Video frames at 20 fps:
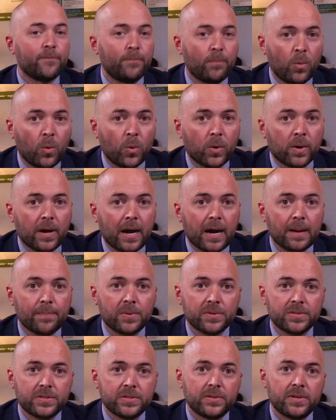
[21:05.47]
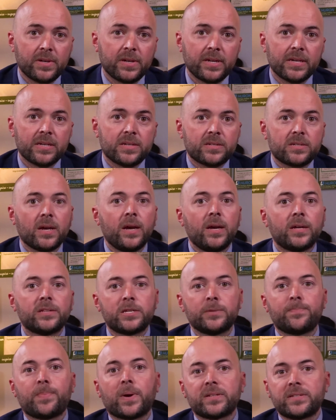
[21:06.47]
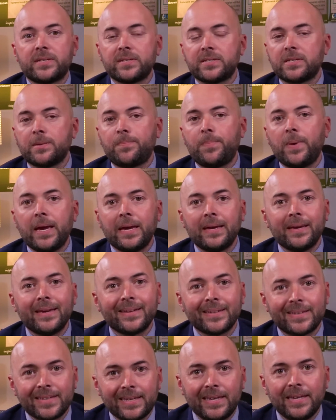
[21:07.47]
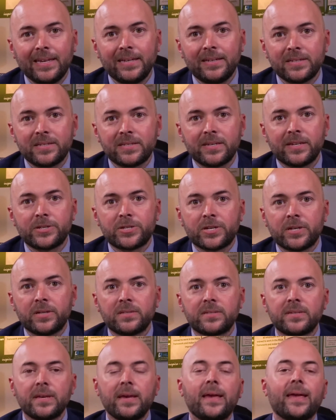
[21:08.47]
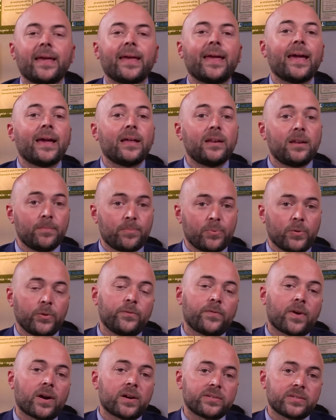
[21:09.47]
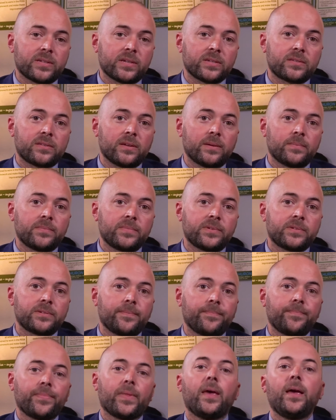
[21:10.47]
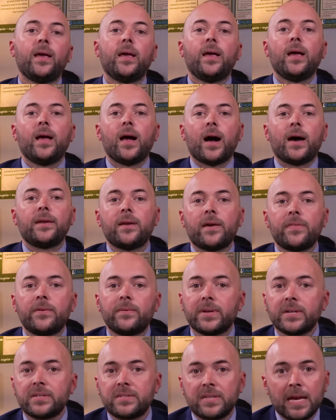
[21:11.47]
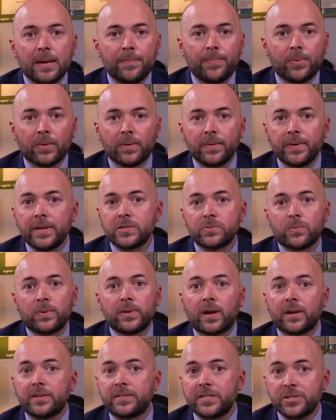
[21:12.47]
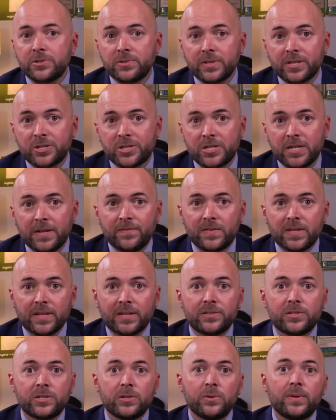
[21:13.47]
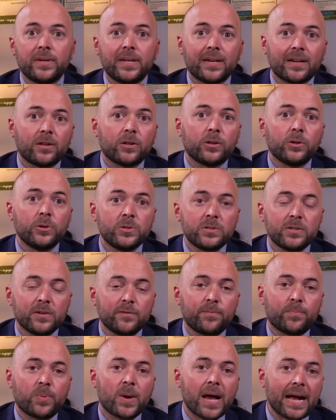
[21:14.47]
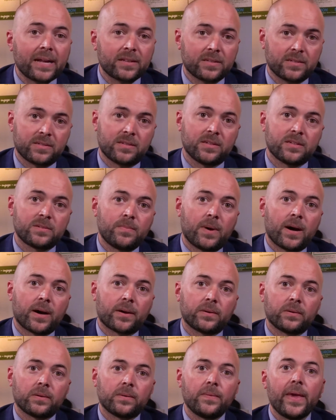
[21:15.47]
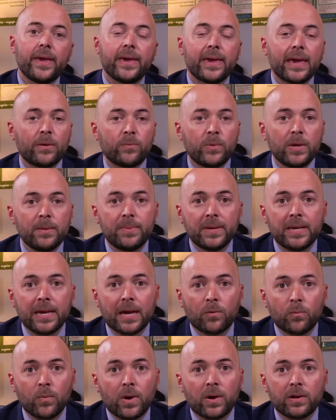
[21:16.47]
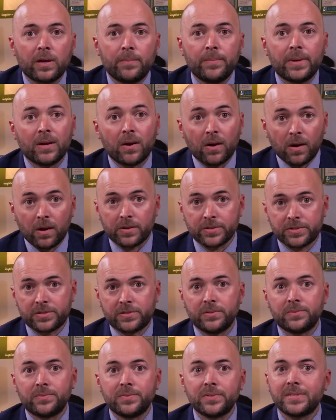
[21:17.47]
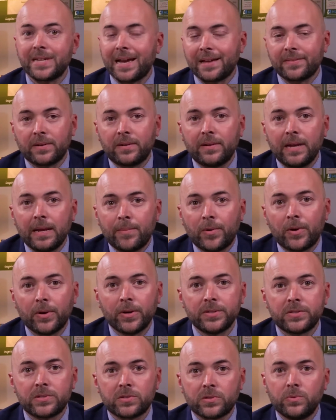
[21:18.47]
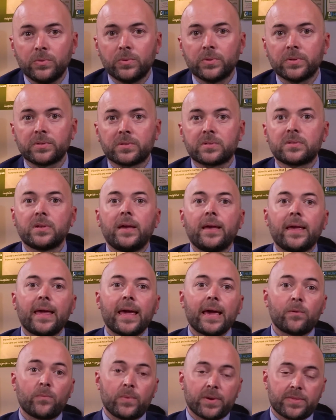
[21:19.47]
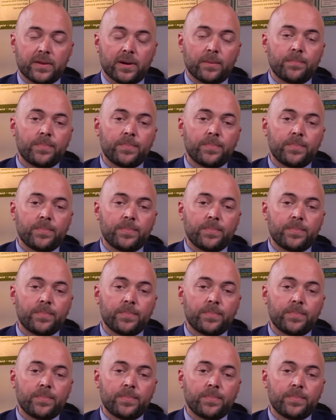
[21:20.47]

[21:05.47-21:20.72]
more opportunities to participate in key decisions and improve our systems. Another example is when our district shifted to an inclusive practices model and we began welcoming all students at their neighborhood schools and with their